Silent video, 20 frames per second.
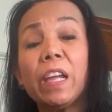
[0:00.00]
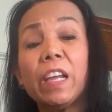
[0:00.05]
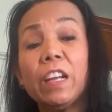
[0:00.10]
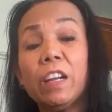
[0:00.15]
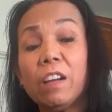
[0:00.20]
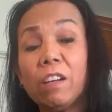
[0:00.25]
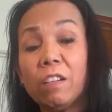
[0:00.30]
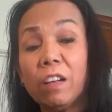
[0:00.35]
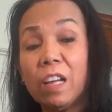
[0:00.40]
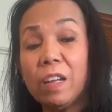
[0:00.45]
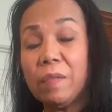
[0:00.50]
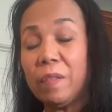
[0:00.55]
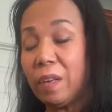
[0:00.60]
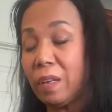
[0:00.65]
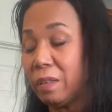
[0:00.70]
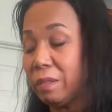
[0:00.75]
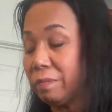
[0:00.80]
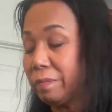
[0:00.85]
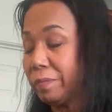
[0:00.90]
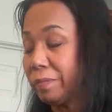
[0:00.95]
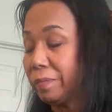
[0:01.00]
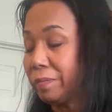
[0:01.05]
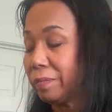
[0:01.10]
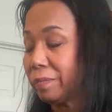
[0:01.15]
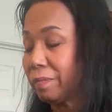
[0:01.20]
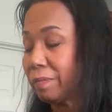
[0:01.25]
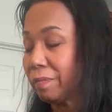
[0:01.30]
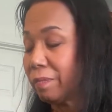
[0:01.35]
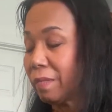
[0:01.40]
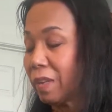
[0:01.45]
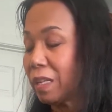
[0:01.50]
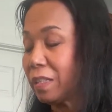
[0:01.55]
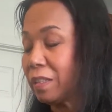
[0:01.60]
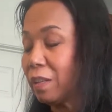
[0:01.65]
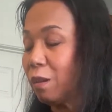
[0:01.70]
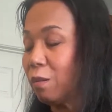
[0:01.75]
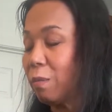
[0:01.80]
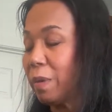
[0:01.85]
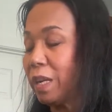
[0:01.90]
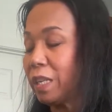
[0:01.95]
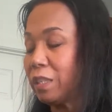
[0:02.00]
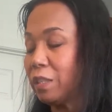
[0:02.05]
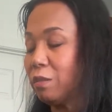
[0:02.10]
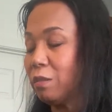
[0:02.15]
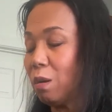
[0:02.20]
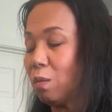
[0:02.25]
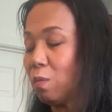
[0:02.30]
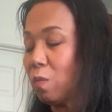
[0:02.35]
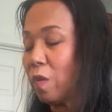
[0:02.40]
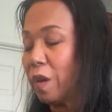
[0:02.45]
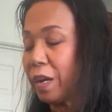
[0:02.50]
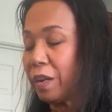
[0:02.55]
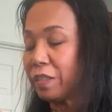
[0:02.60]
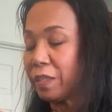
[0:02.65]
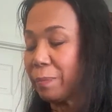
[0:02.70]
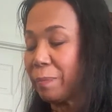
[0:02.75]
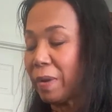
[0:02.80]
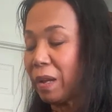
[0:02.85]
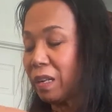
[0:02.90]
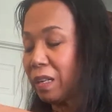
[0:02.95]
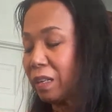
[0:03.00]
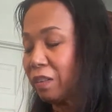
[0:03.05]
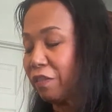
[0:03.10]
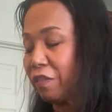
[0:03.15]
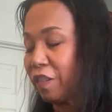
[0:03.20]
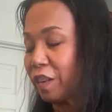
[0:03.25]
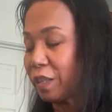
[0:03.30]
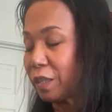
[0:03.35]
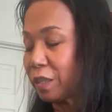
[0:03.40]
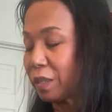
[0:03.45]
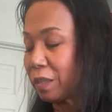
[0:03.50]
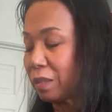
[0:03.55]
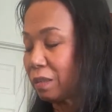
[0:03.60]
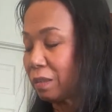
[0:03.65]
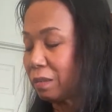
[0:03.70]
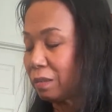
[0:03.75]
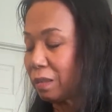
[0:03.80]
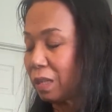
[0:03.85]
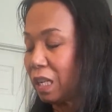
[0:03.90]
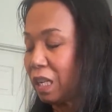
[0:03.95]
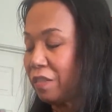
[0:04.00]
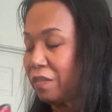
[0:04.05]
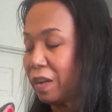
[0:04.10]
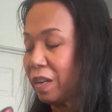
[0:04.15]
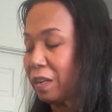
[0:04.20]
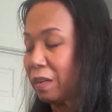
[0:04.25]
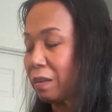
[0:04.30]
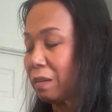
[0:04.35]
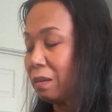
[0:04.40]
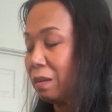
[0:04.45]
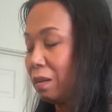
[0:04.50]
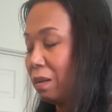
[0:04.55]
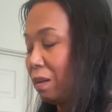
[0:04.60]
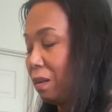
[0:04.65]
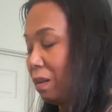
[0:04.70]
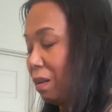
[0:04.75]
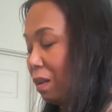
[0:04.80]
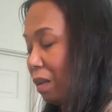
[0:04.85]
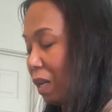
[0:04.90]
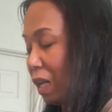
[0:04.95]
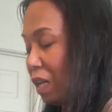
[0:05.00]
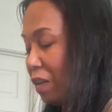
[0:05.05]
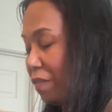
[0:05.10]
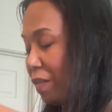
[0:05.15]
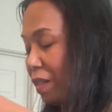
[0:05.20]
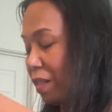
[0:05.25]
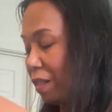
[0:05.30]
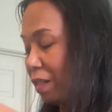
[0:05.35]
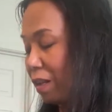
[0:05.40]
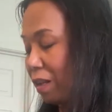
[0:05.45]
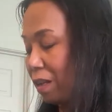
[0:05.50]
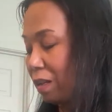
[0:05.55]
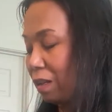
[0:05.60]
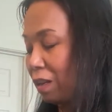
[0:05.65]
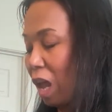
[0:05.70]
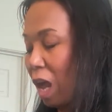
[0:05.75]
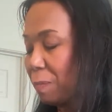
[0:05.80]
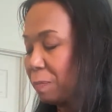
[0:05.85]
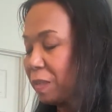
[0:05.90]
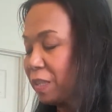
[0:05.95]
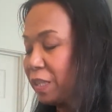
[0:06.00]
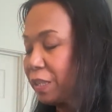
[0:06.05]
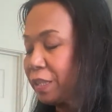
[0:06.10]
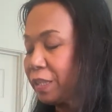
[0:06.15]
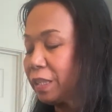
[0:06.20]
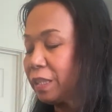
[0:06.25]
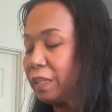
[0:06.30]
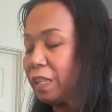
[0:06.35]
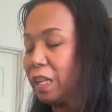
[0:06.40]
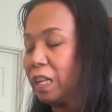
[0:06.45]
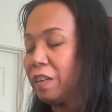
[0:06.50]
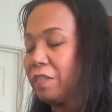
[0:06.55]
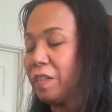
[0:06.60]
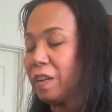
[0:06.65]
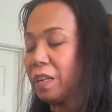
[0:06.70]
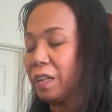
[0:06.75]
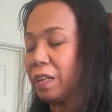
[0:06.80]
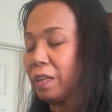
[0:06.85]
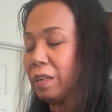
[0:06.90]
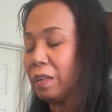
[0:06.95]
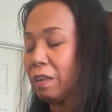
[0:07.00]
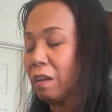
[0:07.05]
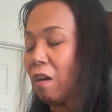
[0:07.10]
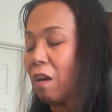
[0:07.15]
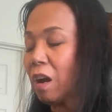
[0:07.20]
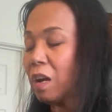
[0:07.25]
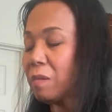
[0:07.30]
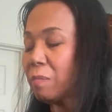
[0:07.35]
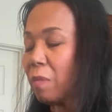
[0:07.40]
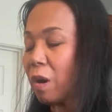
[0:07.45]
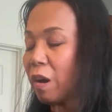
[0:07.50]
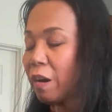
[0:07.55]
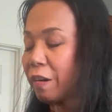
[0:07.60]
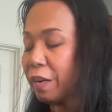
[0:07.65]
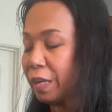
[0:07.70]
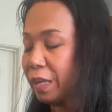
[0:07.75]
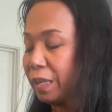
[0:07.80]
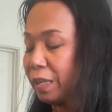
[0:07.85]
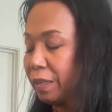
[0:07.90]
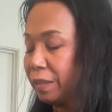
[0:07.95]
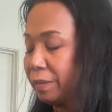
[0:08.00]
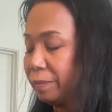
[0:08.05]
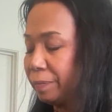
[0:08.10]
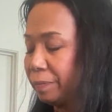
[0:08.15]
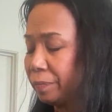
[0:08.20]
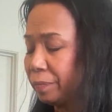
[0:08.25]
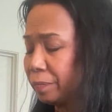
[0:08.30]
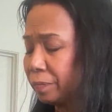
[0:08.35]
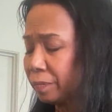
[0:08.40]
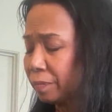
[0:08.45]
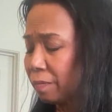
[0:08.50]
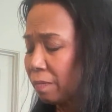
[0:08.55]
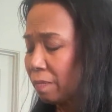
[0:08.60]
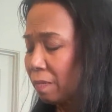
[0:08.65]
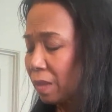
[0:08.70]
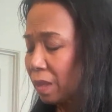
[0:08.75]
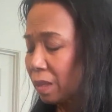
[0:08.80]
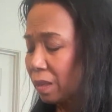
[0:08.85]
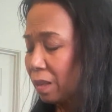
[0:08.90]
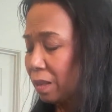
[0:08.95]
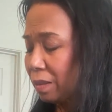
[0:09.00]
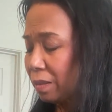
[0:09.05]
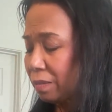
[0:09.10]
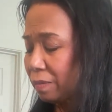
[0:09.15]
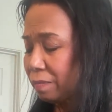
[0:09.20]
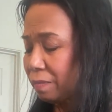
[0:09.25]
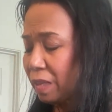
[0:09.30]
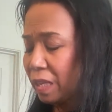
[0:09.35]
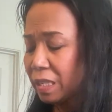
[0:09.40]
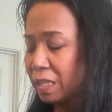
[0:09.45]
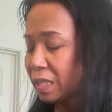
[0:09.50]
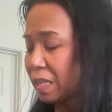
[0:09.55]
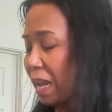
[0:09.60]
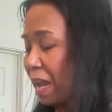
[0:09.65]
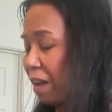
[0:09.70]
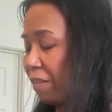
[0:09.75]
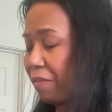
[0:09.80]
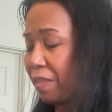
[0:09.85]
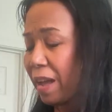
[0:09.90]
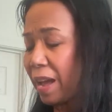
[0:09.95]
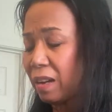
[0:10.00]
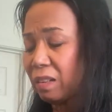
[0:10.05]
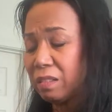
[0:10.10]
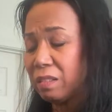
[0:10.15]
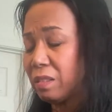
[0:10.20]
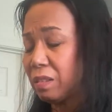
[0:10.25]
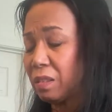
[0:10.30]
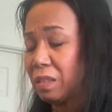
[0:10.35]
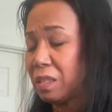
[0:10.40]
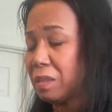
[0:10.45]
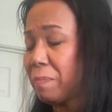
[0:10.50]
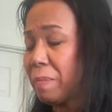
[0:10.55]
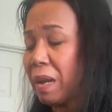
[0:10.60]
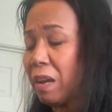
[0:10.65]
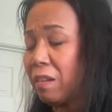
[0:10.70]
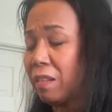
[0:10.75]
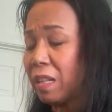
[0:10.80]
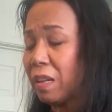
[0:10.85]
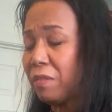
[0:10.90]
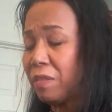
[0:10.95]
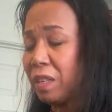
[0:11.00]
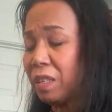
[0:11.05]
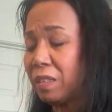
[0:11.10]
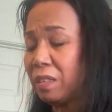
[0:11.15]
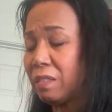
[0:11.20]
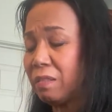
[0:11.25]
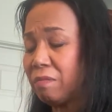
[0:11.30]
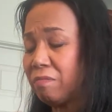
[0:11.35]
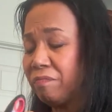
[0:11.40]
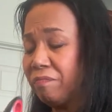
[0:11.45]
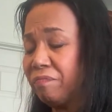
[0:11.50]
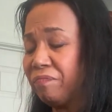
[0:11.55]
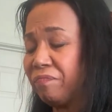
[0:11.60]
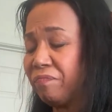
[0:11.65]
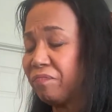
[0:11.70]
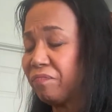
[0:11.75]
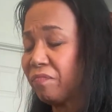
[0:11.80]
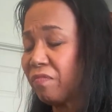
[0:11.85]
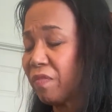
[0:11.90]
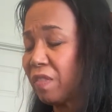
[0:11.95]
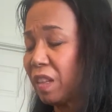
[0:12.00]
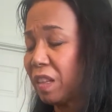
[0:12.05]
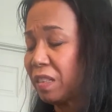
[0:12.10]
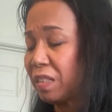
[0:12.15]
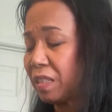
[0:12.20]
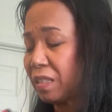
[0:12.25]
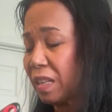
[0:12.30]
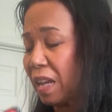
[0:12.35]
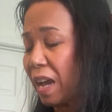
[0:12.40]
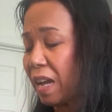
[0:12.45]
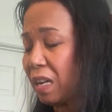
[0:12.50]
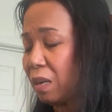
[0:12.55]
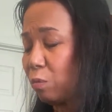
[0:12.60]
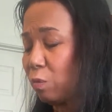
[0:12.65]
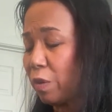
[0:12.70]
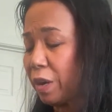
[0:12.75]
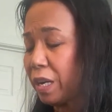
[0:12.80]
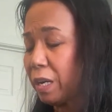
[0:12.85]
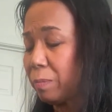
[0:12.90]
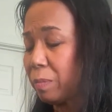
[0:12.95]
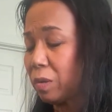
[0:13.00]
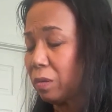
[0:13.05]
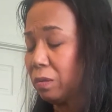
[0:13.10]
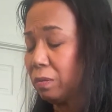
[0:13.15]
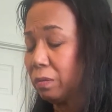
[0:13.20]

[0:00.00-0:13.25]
You know, I mean, there's no way to avoid smelling fish. Even lobster, even calamari, they just have that smell that it's just unavoidable.